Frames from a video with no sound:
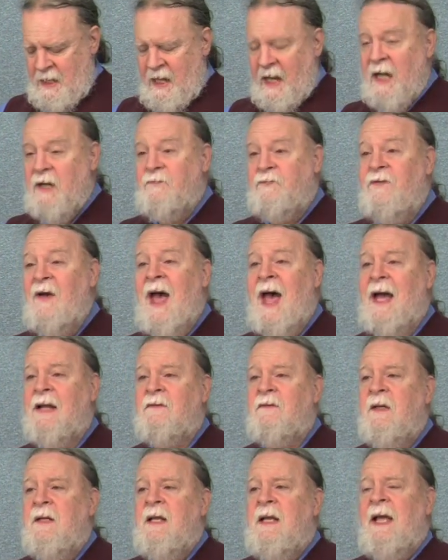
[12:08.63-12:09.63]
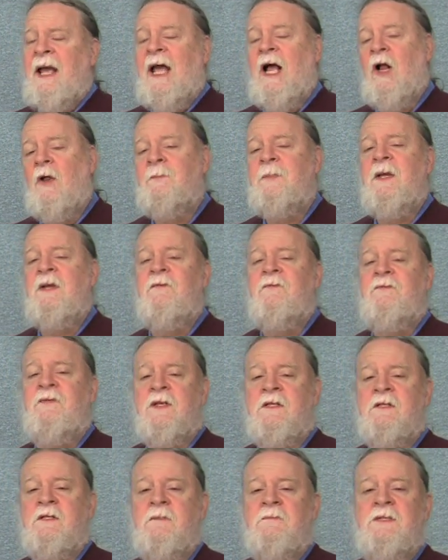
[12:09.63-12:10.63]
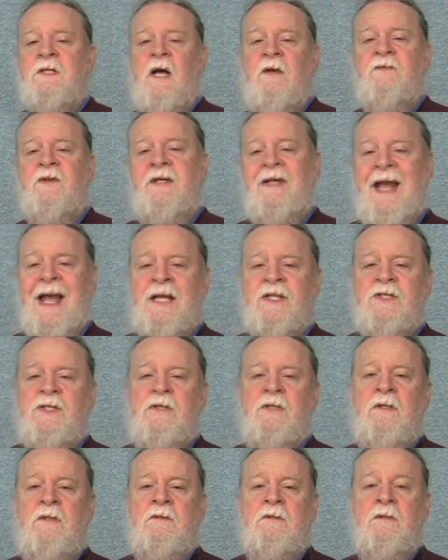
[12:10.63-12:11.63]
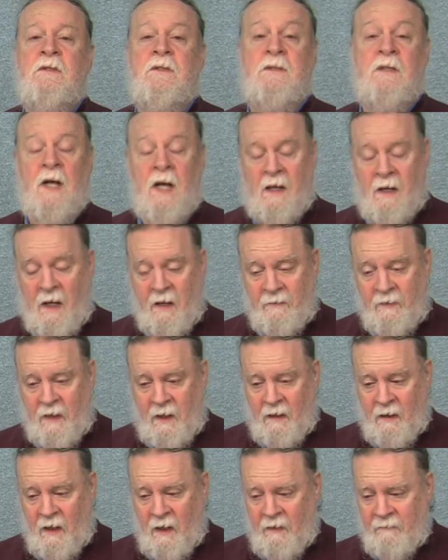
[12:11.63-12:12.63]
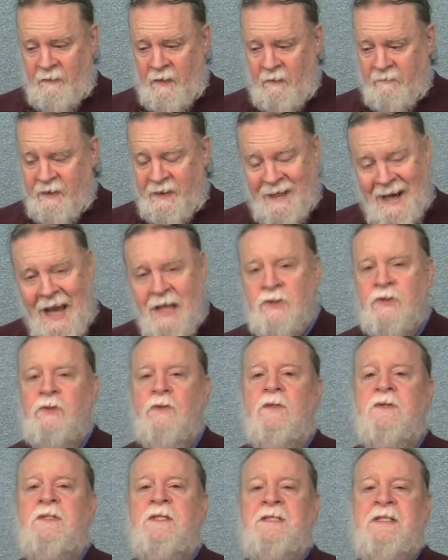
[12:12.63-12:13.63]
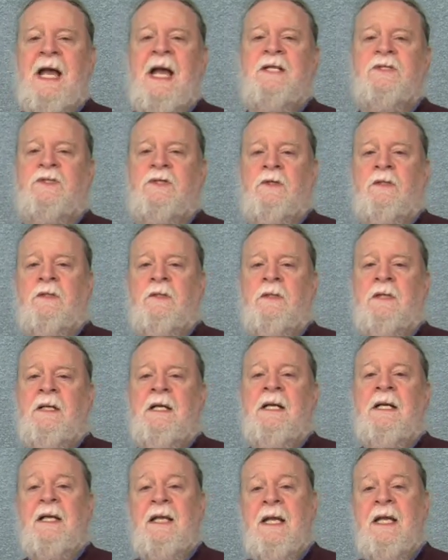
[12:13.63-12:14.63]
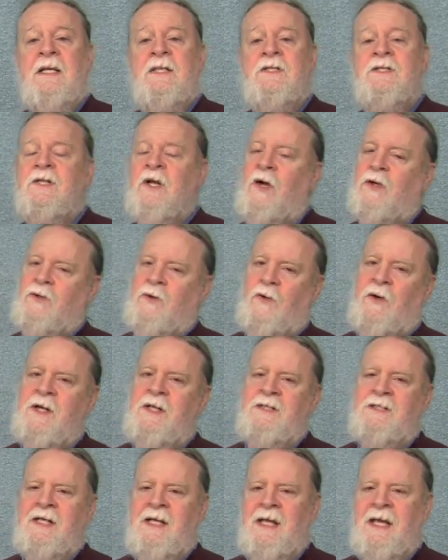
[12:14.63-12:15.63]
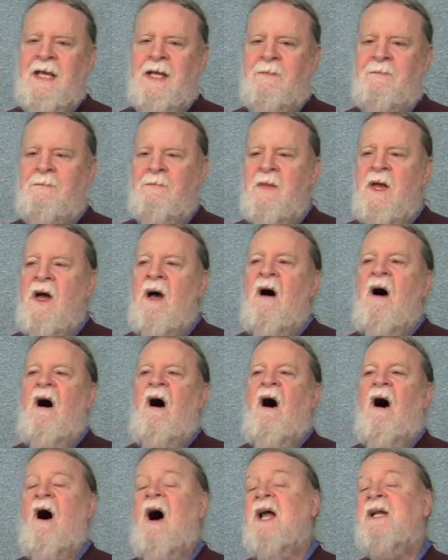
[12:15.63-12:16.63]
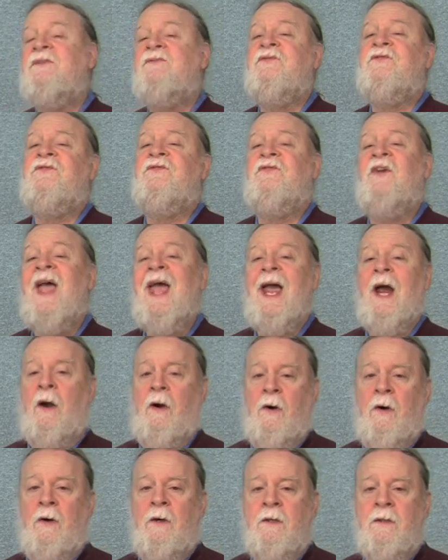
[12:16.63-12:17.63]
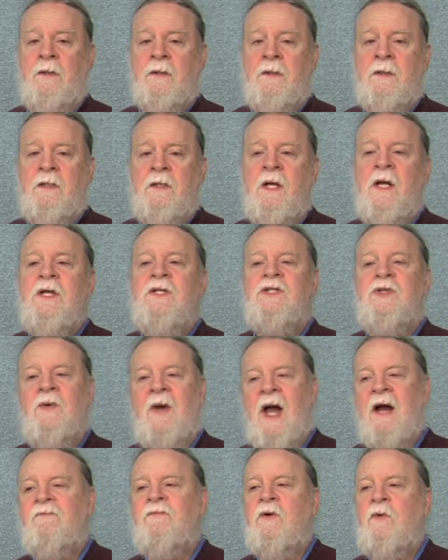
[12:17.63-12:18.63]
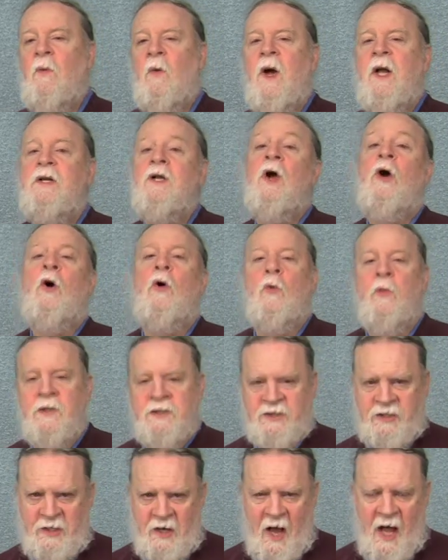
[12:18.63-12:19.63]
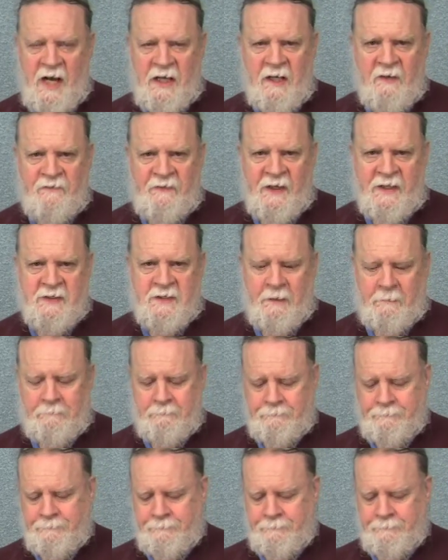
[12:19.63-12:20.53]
In fact, helping victims of a national uh, uh, uh of, of a natural disaster is, according to him, unfair to everyone who was not a victim.